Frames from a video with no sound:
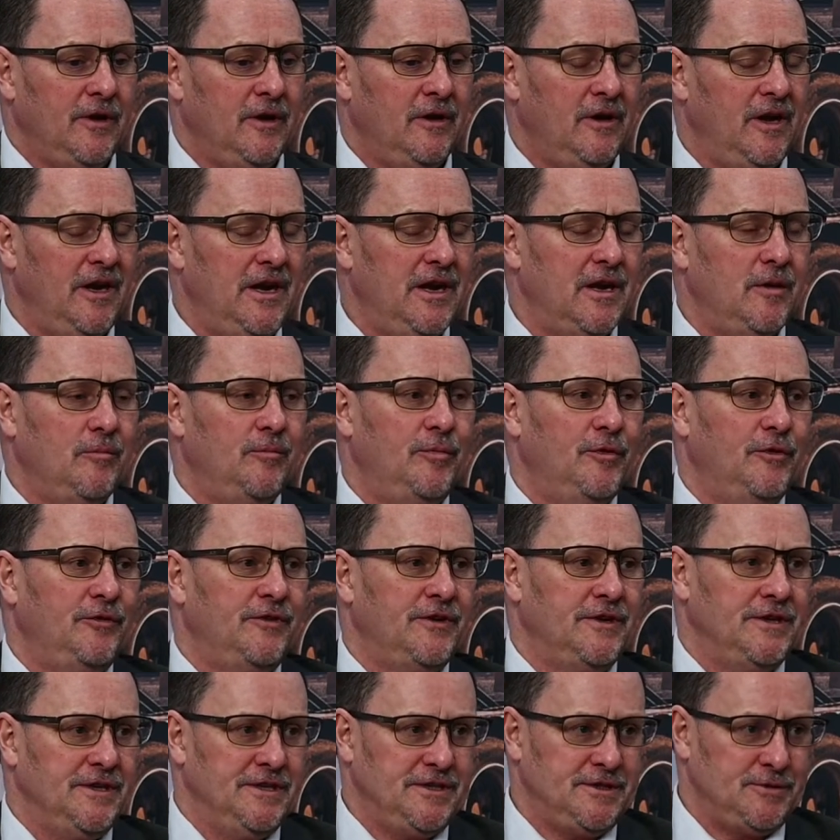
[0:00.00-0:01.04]
Key input
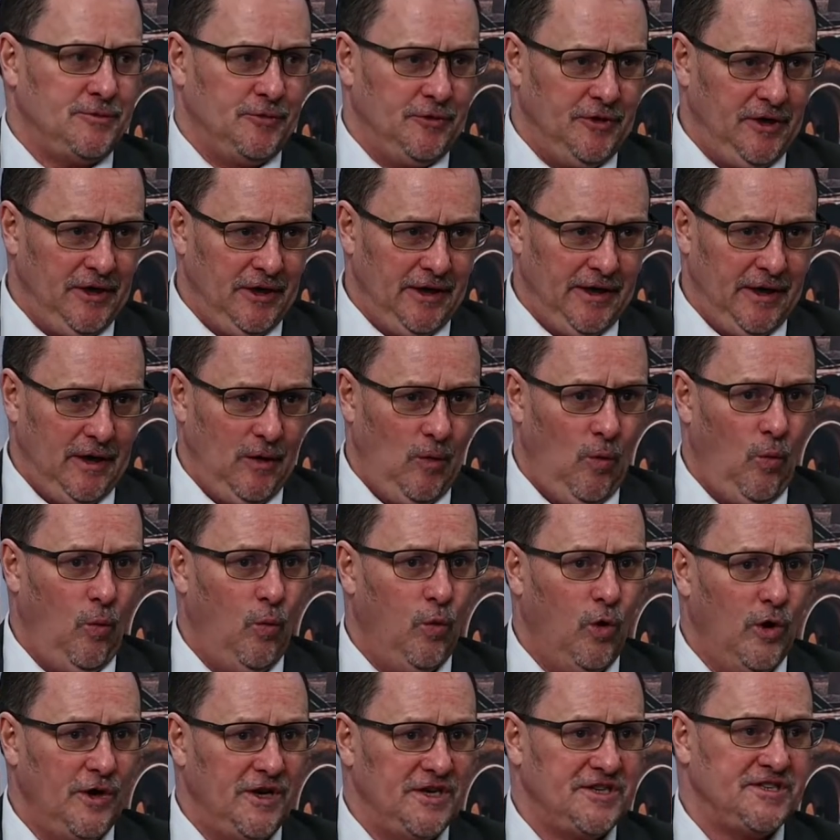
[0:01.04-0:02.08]
is really
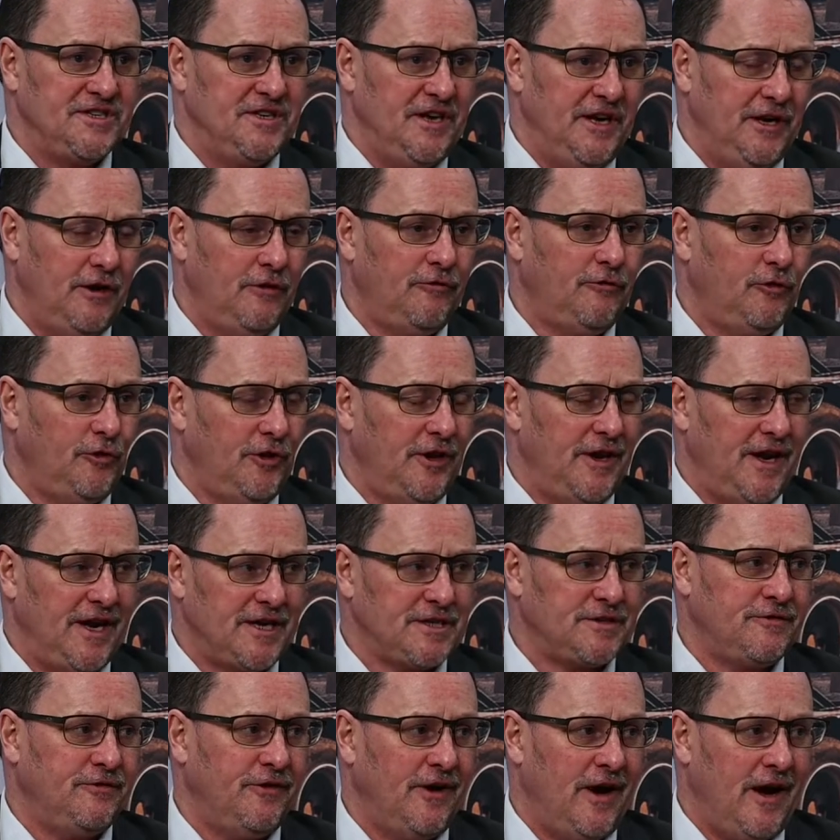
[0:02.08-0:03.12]
what is needed for the
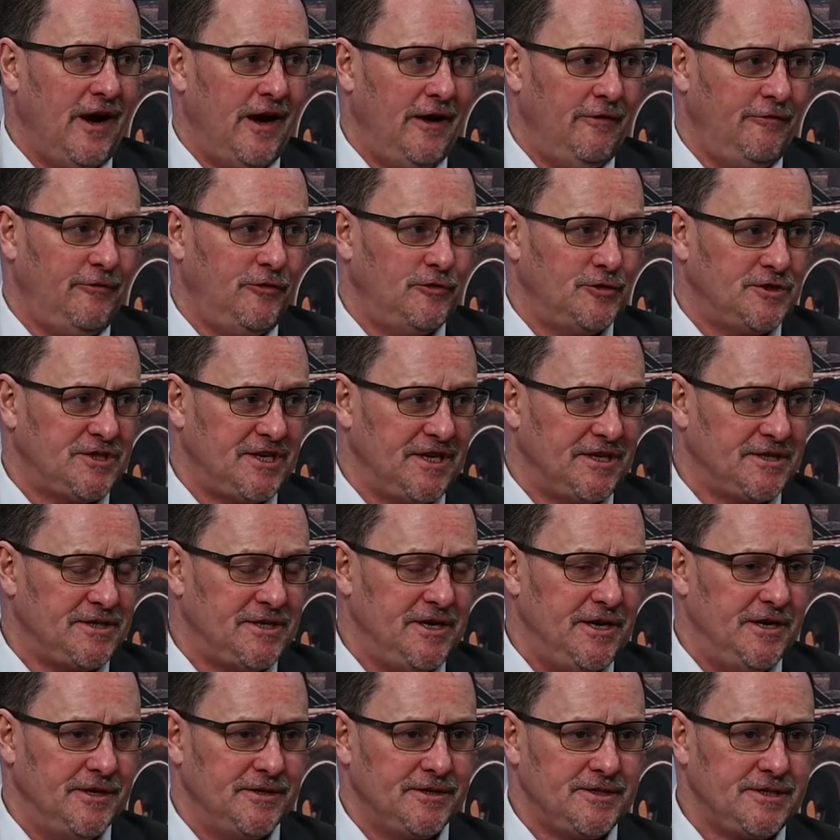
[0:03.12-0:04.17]
next 5 to 6
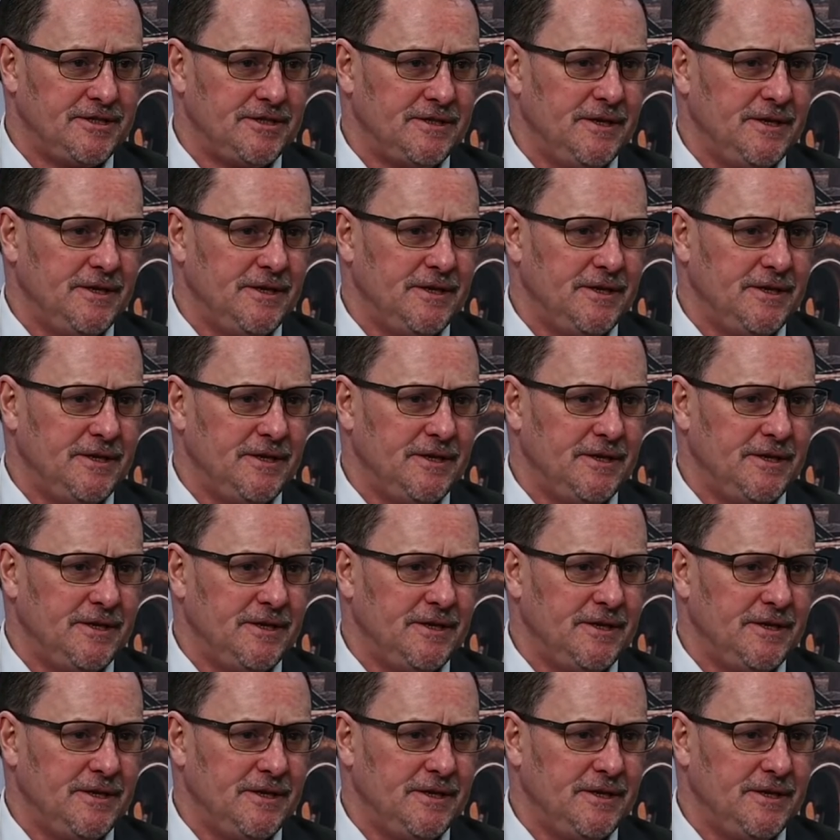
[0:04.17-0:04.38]
years.